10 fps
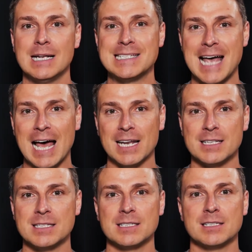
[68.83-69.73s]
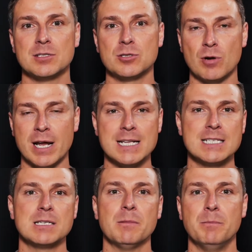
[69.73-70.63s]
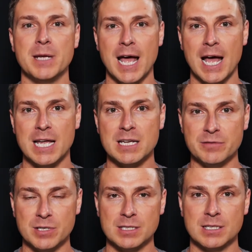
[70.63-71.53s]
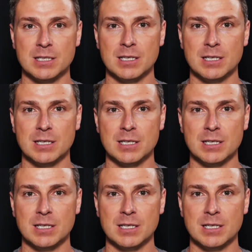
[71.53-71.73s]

talents, traits, behaviors,